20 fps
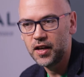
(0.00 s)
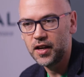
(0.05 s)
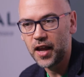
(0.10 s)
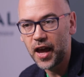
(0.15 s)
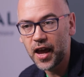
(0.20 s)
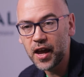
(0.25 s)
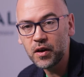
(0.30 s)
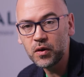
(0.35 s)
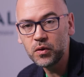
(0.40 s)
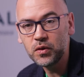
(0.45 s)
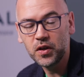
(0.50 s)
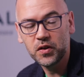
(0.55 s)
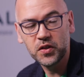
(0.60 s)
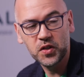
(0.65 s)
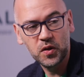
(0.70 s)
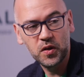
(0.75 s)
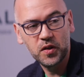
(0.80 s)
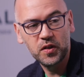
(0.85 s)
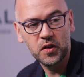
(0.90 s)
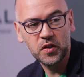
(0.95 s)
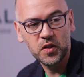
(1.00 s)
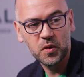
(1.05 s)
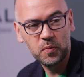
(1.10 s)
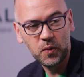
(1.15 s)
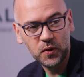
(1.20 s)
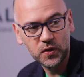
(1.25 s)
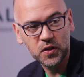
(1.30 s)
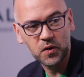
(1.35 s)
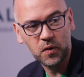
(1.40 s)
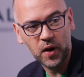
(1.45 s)
Now there's a
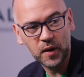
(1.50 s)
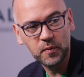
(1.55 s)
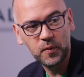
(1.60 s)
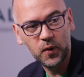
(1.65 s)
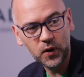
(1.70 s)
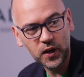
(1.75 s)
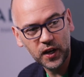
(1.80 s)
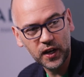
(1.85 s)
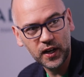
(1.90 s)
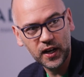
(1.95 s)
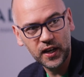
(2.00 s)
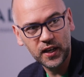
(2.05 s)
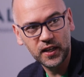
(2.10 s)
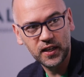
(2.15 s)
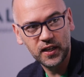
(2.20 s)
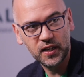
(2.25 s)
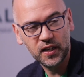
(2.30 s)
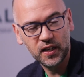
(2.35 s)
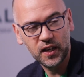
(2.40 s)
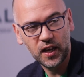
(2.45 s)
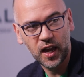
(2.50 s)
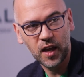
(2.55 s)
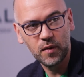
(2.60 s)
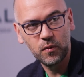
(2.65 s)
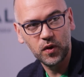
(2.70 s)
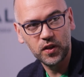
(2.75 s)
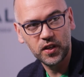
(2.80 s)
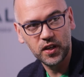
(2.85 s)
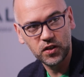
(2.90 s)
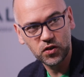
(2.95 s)
direct booking link
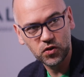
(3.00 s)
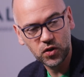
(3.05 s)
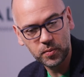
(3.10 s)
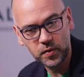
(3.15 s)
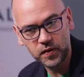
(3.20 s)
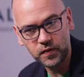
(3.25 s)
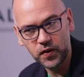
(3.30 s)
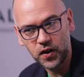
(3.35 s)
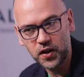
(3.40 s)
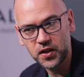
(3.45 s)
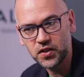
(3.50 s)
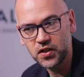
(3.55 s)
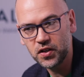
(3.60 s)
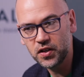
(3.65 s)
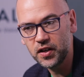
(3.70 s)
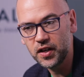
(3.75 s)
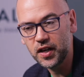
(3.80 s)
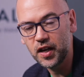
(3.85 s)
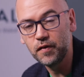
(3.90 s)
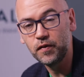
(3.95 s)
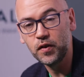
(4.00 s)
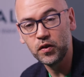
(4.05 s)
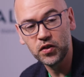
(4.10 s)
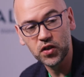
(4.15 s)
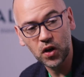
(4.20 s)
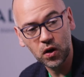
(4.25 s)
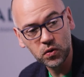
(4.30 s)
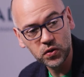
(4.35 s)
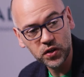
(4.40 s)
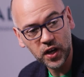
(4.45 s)
within TripAdvisor. If you
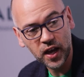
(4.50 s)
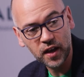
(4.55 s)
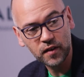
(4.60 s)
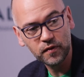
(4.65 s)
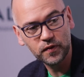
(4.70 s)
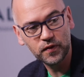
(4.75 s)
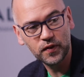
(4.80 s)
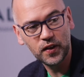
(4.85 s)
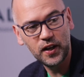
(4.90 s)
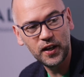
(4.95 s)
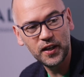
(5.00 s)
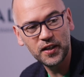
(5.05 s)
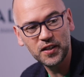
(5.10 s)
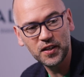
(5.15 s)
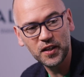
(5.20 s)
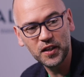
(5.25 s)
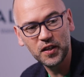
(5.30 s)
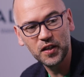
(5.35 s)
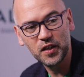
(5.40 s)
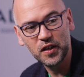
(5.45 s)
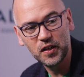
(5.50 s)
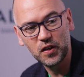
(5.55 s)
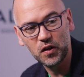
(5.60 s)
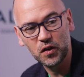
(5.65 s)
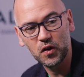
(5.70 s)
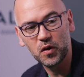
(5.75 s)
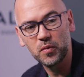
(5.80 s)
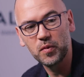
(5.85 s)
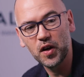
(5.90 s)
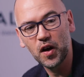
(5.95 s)
don't have a listing, you're
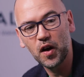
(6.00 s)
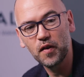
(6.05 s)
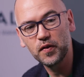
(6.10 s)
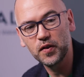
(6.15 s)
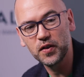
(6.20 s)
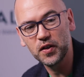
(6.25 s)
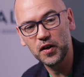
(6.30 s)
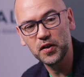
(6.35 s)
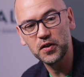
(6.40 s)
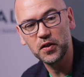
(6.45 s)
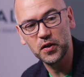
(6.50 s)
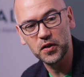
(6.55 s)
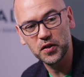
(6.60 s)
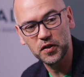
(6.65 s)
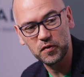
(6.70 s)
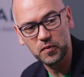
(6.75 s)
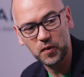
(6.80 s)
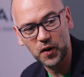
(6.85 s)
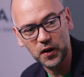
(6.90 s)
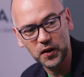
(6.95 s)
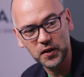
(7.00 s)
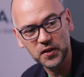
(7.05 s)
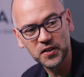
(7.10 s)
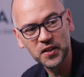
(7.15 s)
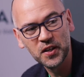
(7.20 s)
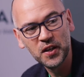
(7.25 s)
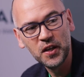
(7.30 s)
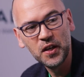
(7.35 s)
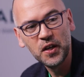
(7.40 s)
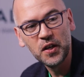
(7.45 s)
going to be offered alternative products.
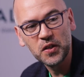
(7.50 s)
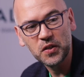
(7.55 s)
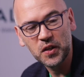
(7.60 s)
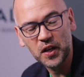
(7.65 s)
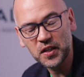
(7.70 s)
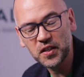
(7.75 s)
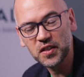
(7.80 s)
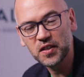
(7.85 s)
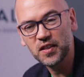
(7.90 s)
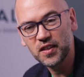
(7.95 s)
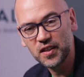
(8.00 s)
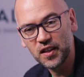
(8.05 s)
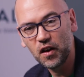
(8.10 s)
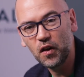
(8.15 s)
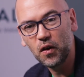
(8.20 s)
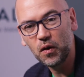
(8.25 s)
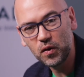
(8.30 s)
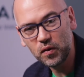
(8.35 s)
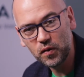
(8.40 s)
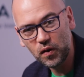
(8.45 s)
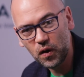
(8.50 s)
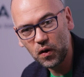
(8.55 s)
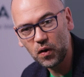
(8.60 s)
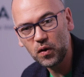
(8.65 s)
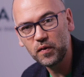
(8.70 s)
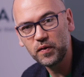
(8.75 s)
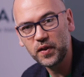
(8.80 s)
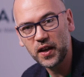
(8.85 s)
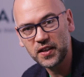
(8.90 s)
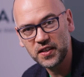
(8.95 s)
So that's all
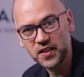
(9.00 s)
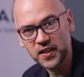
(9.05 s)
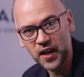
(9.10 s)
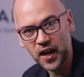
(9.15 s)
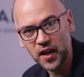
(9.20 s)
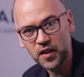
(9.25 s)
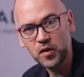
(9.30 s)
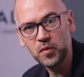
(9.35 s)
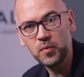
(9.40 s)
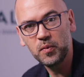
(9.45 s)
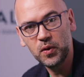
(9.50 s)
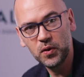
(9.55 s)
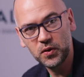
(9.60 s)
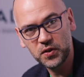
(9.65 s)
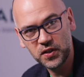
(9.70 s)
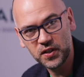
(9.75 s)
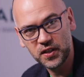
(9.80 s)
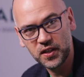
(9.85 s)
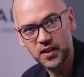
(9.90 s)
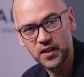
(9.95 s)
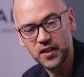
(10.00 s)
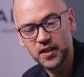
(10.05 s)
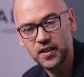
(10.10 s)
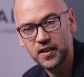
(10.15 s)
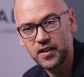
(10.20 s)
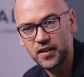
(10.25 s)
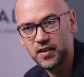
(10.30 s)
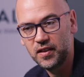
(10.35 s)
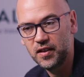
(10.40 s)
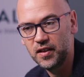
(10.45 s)
of that together, plus the
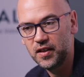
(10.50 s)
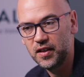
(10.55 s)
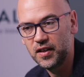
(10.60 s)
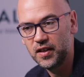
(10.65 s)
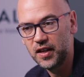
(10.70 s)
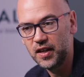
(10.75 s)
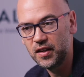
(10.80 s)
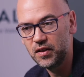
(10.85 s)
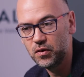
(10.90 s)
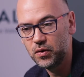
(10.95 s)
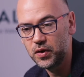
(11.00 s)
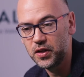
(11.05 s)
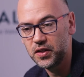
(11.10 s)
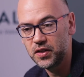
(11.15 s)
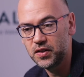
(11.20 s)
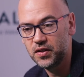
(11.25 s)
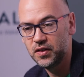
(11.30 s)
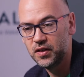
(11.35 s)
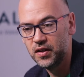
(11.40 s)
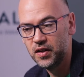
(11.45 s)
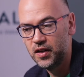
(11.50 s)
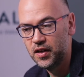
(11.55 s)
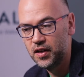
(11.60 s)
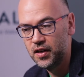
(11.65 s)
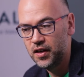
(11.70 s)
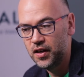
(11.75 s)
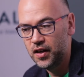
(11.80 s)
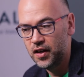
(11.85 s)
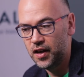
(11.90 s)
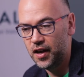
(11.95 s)
increased
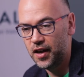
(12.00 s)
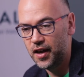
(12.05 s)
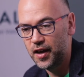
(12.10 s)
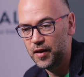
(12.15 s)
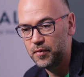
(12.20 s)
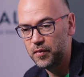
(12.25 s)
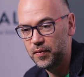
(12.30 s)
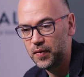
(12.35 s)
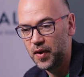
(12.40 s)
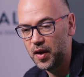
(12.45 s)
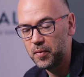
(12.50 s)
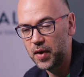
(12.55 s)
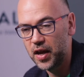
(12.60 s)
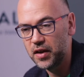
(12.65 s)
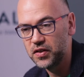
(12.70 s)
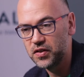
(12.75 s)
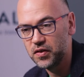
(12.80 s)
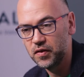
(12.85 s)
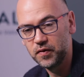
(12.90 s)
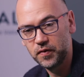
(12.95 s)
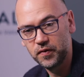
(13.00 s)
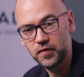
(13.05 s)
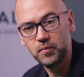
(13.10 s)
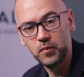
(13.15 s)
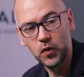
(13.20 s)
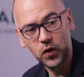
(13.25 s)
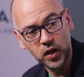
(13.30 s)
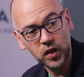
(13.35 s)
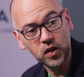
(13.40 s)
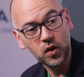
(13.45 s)
amounts of
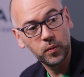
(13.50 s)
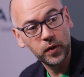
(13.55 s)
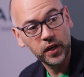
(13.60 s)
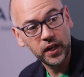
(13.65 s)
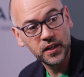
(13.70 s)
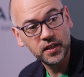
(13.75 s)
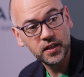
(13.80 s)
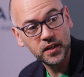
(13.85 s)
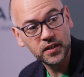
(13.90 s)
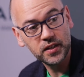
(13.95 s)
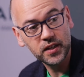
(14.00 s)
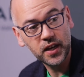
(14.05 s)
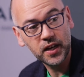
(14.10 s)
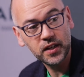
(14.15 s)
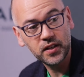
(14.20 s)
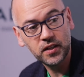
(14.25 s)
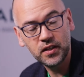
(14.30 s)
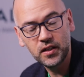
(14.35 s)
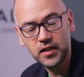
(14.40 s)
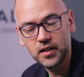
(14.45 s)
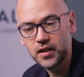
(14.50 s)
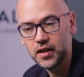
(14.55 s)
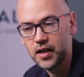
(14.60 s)
money coming into the sector.